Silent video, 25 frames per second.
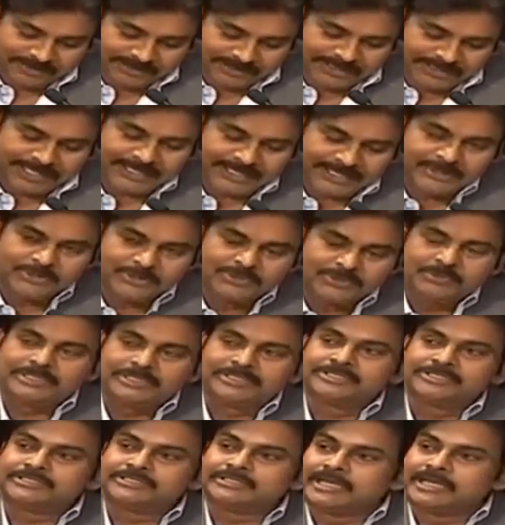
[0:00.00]
Can you be
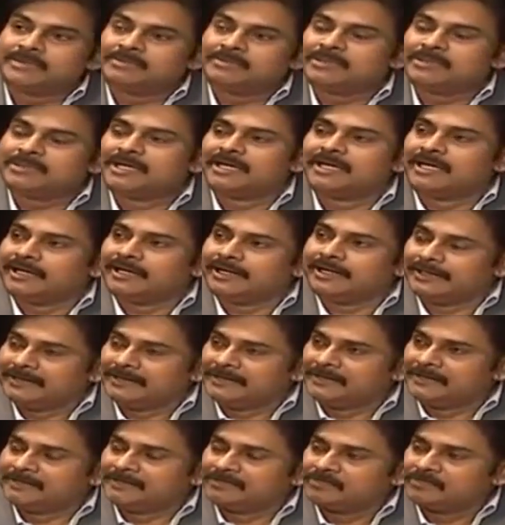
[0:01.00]
the same guy
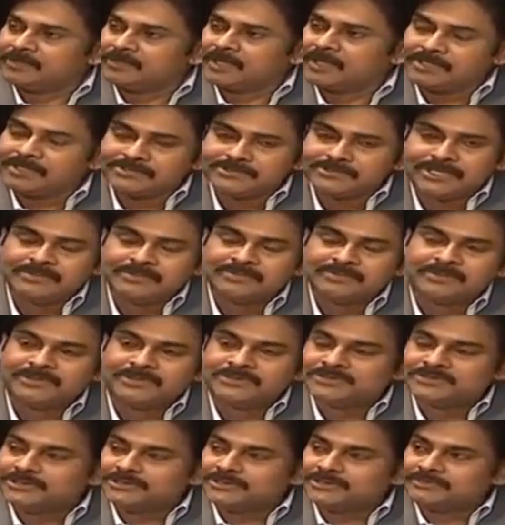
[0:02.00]
and same
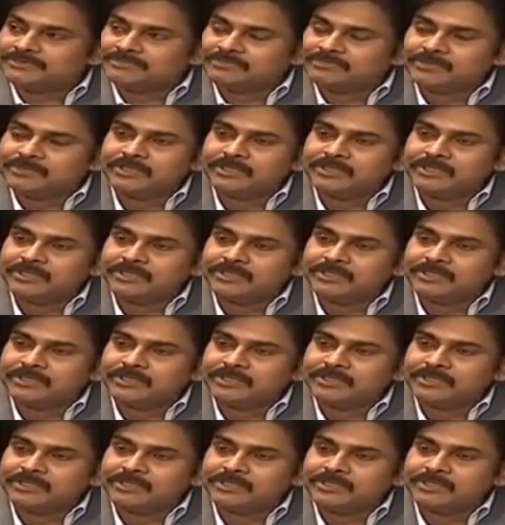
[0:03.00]
person,